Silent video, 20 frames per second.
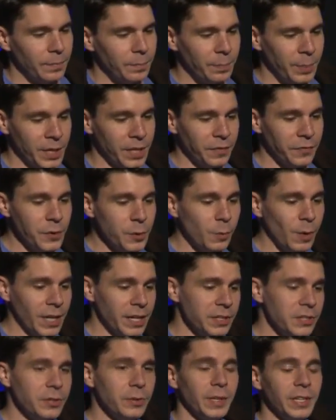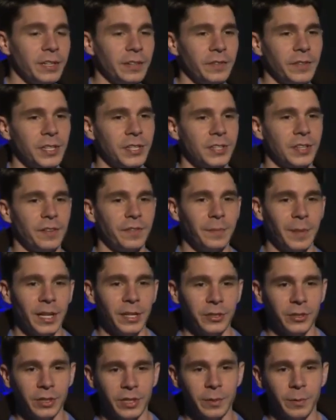But if you want to do any of this stuff
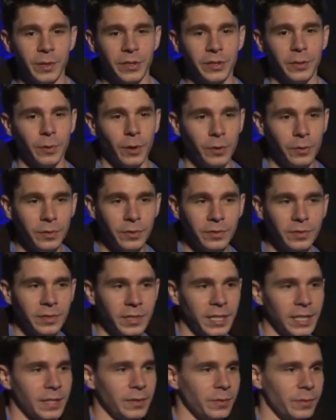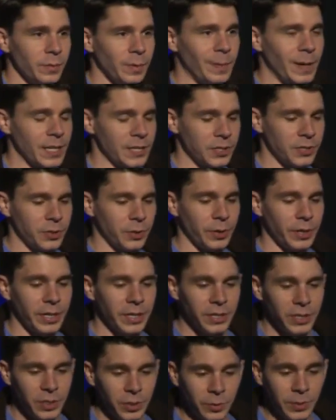manually with your own Git
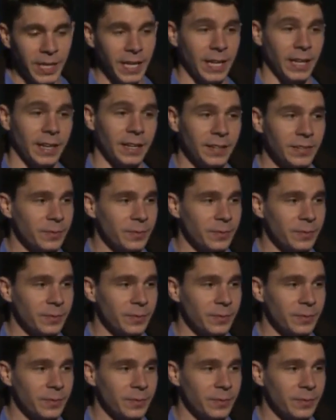repository, you can,